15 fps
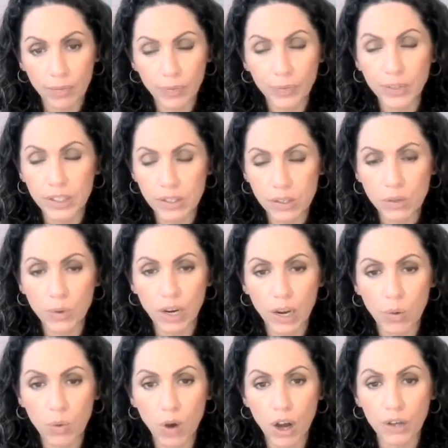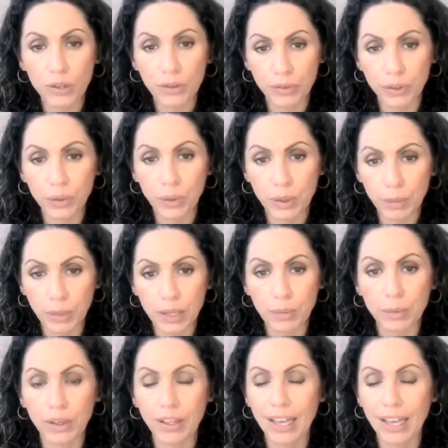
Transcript: This is what I walk through with people,